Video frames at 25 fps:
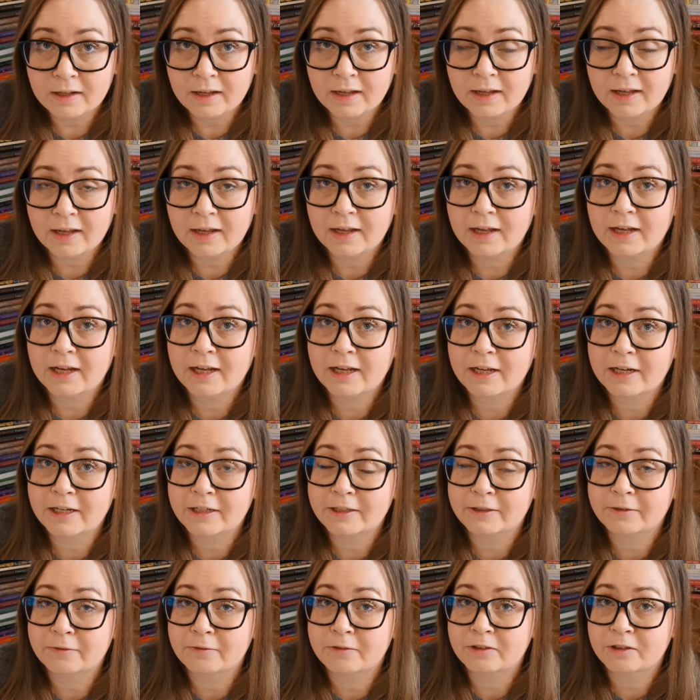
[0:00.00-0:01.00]

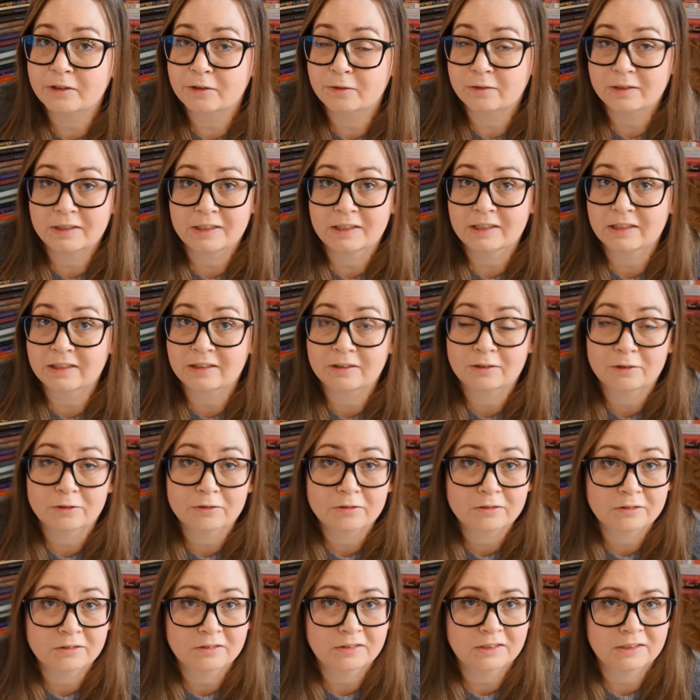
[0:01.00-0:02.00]
and so he is
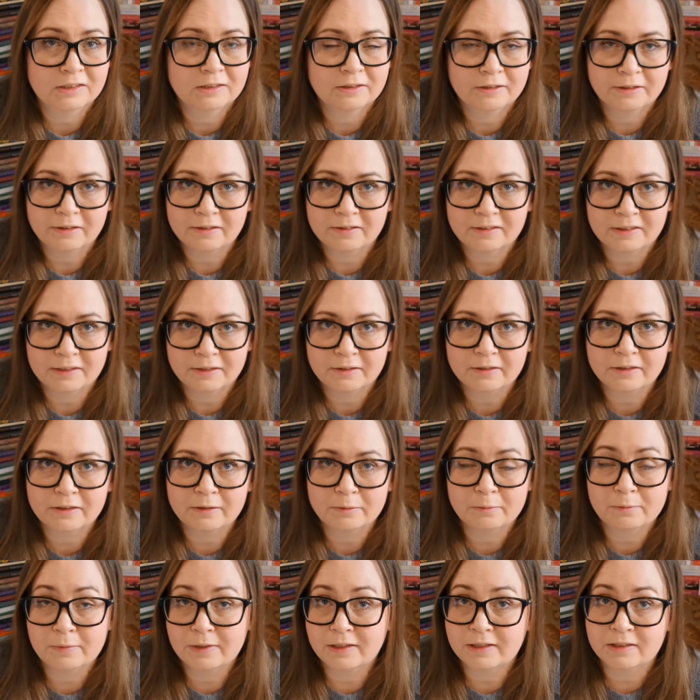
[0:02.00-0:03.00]
not consider
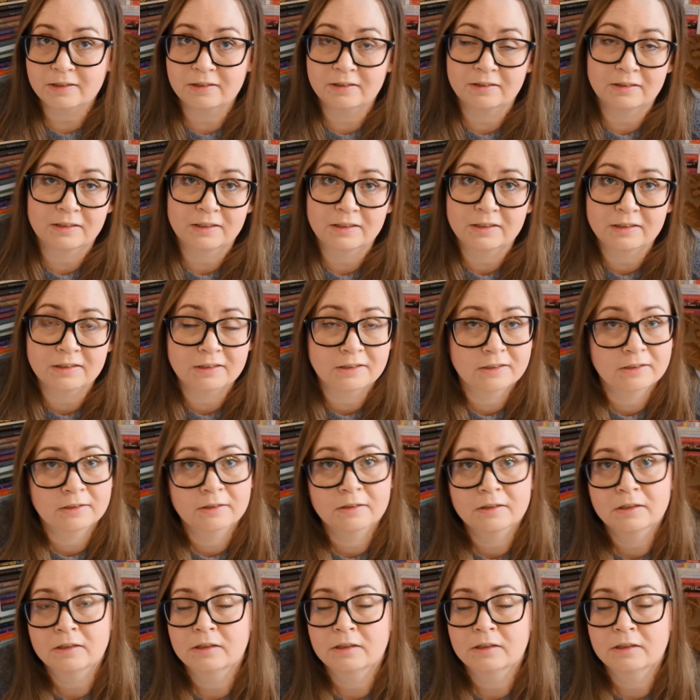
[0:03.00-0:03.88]
them as this